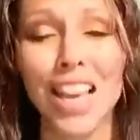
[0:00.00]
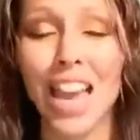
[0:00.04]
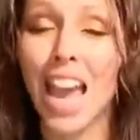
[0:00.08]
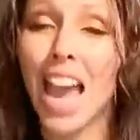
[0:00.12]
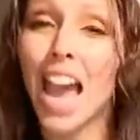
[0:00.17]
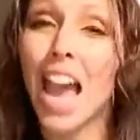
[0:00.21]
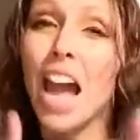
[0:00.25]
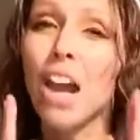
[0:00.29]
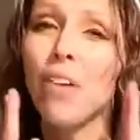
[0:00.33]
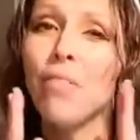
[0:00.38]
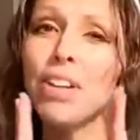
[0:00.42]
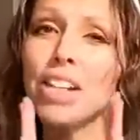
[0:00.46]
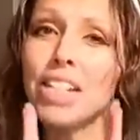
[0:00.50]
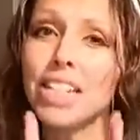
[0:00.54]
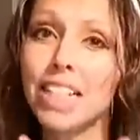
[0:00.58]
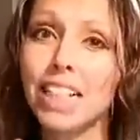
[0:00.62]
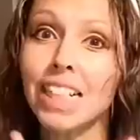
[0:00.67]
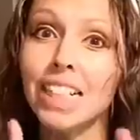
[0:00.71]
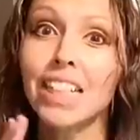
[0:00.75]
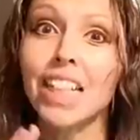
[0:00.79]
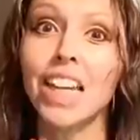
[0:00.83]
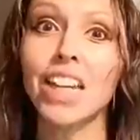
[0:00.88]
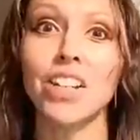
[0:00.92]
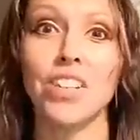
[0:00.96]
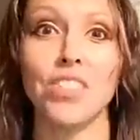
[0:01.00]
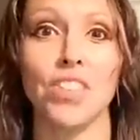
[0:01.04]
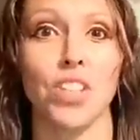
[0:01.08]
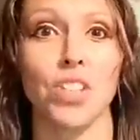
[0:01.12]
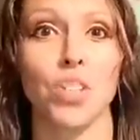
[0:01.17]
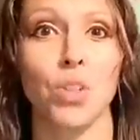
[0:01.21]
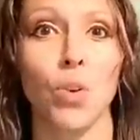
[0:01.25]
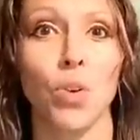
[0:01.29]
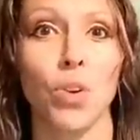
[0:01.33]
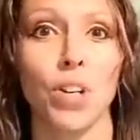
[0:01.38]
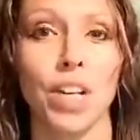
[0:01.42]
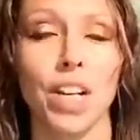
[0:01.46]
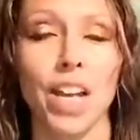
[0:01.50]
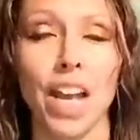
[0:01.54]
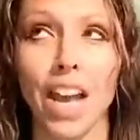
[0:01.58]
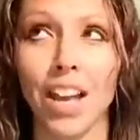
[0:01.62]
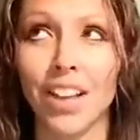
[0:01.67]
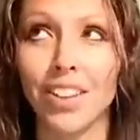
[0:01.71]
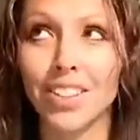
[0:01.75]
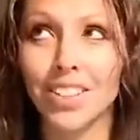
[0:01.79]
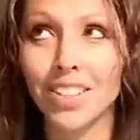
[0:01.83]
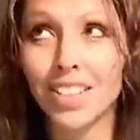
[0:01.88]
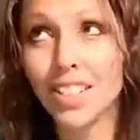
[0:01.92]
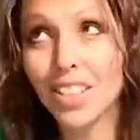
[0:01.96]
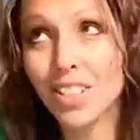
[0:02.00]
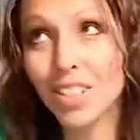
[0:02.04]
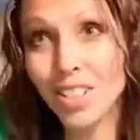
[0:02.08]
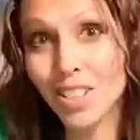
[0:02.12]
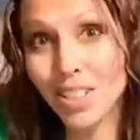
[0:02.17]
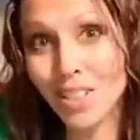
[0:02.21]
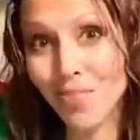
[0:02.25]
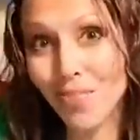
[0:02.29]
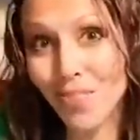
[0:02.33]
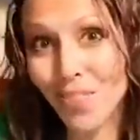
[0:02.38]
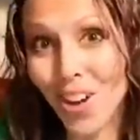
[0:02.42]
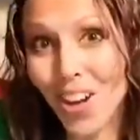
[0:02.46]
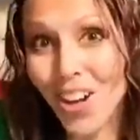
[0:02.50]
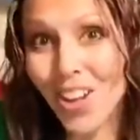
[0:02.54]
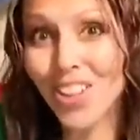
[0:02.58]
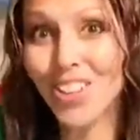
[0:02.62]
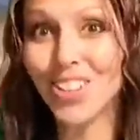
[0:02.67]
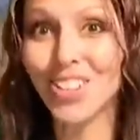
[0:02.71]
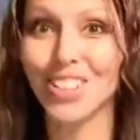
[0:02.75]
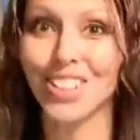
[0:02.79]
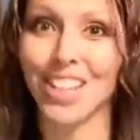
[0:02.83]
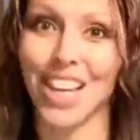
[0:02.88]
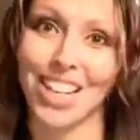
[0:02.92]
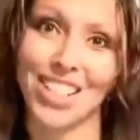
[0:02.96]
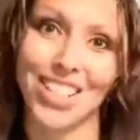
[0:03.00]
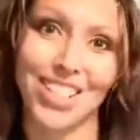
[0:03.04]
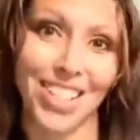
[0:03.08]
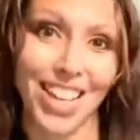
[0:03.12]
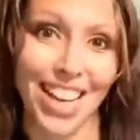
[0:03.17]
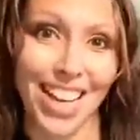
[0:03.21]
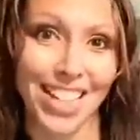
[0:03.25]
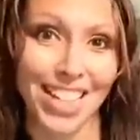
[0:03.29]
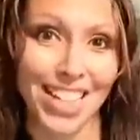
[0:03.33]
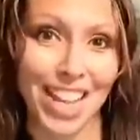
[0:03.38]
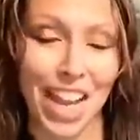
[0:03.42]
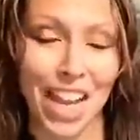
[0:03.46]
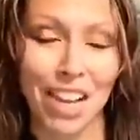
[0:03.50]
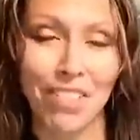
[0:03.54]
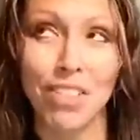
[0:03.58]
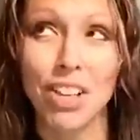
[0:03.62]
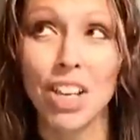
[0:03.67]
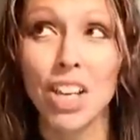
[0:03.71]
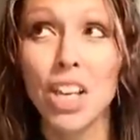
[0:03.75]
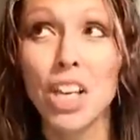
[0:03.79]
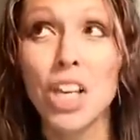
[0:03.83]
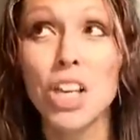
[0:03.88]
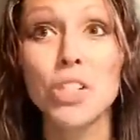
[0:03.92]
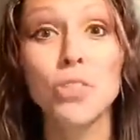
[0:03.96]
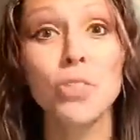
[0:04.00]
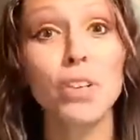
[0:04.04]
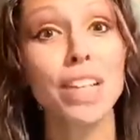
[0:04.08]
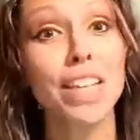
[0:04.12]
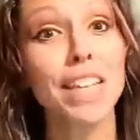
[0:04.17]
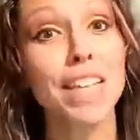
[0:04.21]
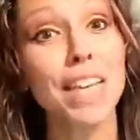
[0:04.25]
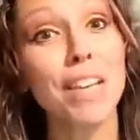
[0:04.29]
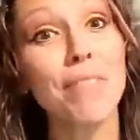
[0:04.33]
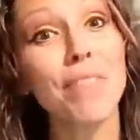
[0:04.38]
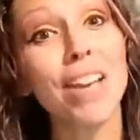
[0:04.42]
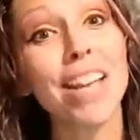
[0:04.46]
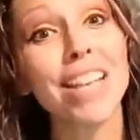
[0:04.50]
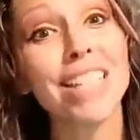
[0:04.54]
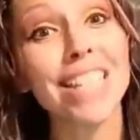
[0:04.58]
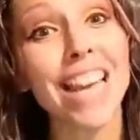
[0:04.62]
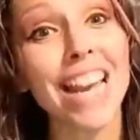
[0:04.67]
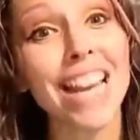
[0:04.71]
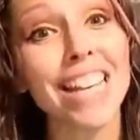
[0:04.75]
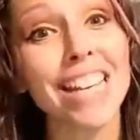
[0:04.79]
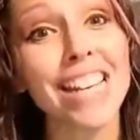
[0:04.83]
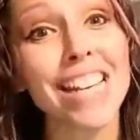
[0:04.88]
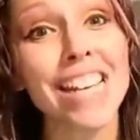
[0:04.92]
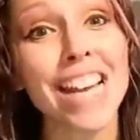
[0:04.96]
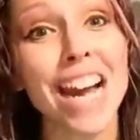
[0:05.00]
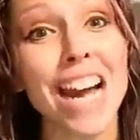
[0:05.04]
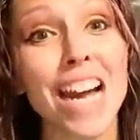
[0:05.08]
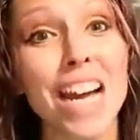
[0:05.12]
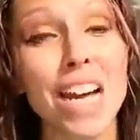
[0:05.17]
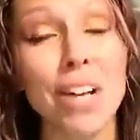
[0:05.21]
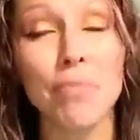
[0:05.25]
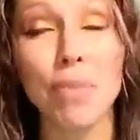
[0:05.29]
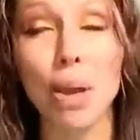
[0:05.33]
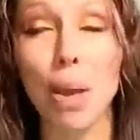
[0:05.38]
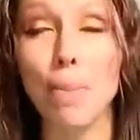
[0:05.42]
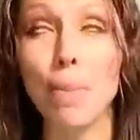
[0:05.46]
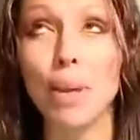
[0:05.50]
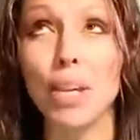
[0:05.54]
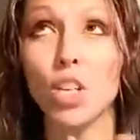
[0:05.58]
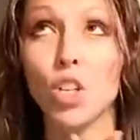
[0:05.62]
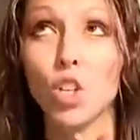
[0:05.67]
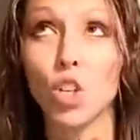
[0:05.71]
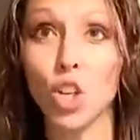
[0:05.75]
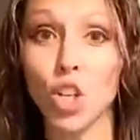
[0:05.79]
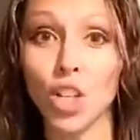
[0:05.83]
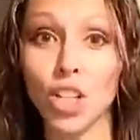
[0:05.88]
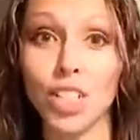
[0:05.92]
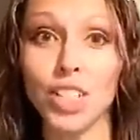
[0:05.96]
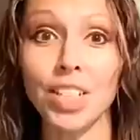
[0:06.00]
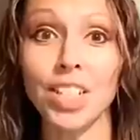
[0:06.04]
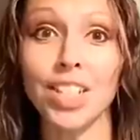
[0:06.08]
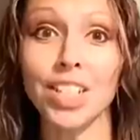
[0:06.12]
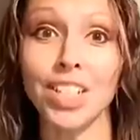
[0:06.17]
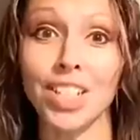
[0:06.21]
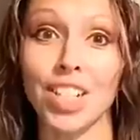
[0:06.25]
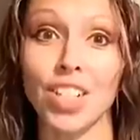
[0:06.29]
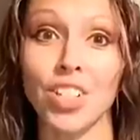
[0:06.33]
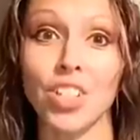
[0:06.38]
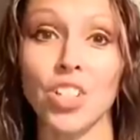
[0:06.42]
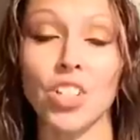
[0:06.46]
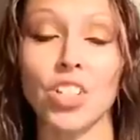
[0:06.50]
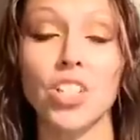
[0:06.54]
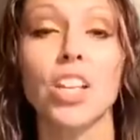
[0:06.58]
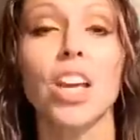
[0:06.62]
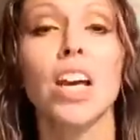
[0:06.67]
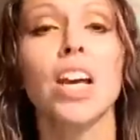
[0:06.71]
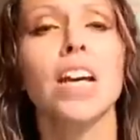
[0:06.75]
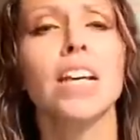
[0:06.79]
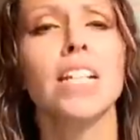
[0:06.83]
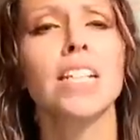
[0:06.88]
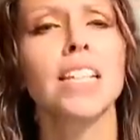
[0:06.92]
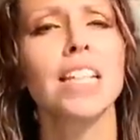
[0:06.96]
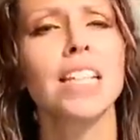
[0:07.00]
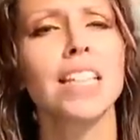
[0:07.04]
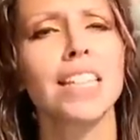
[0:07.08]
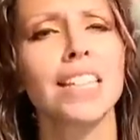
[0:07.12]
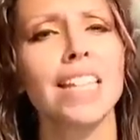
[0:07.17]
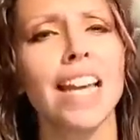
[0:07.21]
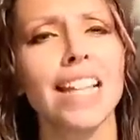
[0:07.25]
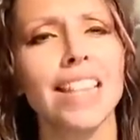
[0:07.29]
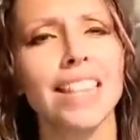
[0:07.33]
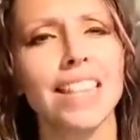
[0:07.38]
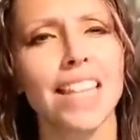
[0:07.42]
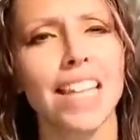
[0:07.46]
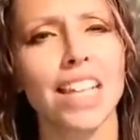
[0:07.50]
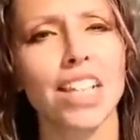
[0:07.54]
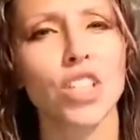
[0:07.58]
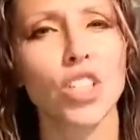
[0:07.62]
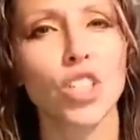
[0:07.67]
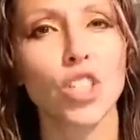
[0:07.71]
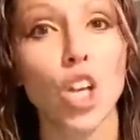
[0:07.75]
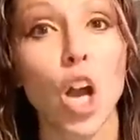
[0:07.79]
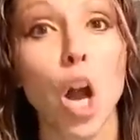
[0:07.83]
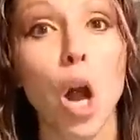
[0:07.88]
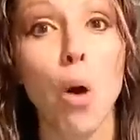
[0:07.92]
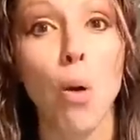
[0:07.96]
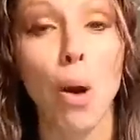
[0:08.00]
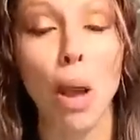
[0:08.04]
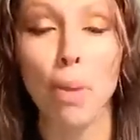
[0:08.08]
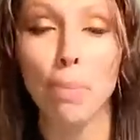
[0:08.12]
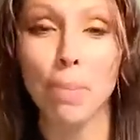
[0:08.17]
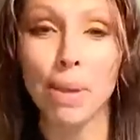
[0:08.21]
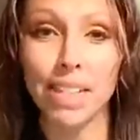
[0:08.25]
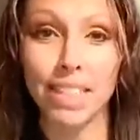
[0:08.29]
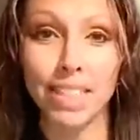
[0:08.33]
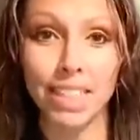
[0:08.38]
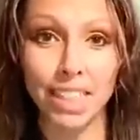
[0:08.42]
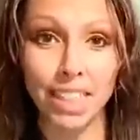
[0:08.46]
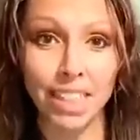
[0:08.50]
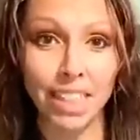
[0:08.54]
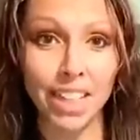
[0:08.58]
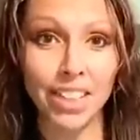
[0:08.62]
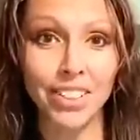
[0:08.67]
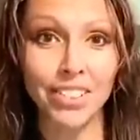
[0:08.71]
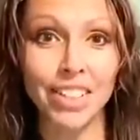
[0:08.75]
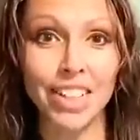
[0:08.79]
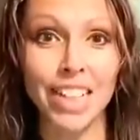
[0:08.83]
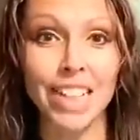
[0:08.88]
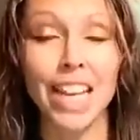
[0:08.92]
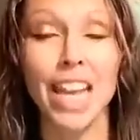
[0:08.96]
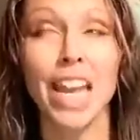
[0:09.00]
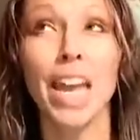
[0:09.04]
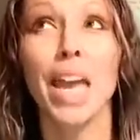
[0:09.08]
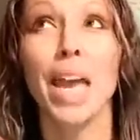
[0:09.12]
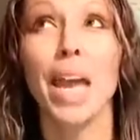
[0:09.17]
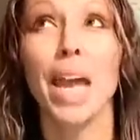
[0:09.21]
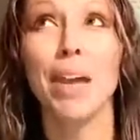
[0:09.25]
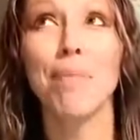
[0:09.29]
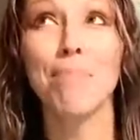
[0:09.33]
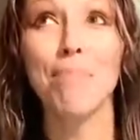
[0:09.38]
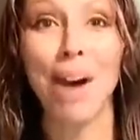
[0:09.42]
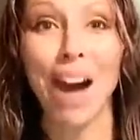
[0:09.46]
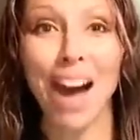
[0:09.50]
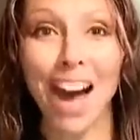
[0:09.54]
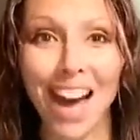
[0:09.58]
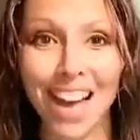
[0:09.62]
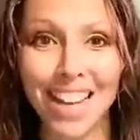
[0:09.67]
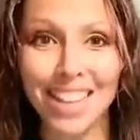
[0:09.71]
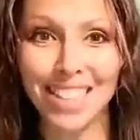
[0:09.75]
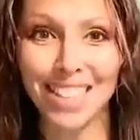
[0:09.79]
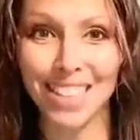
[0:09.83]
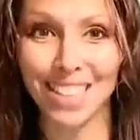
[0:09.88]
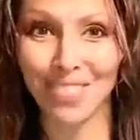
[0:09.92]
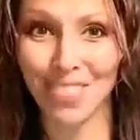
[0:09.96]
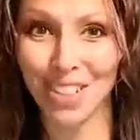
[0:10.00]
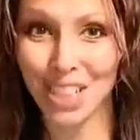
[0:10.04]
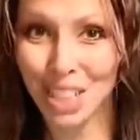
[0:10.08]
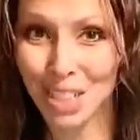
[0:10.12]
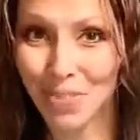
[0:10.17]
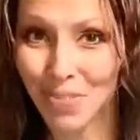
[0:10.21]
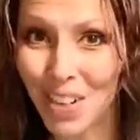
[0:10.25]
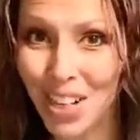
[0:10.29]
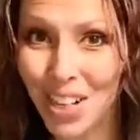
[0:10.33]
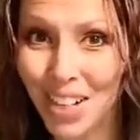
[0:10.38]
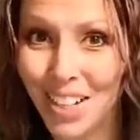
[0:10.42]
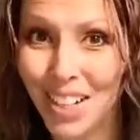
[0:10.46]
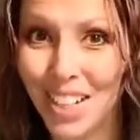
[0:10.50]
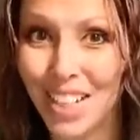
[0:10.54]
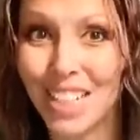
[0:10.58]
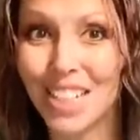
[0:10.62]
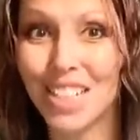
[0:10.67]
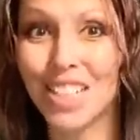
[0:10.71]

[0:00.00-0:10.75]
And we declutter this hoarded house in small sections at a time so I can keep anxiety calm and make good decisions to let things go and make decluttering a positive experience.